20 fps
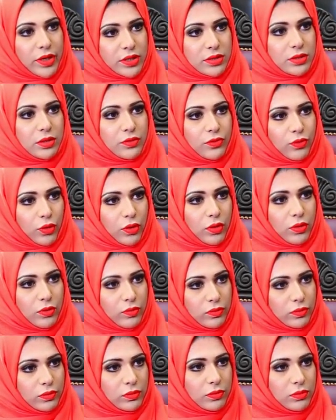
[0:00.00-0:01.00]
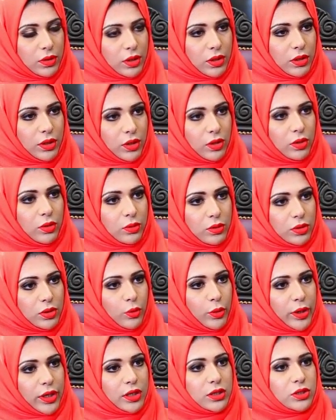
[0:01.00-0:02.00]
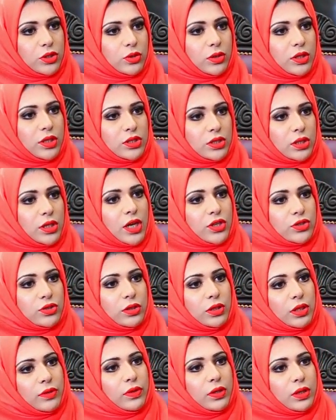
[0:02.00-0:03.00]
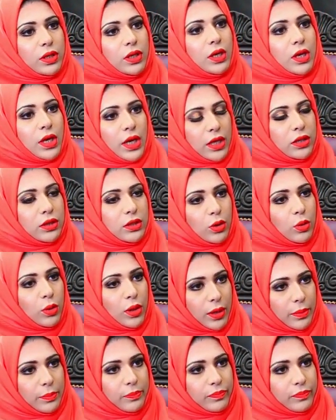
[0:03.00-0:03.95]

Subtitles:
racer for going into the international level in Doha.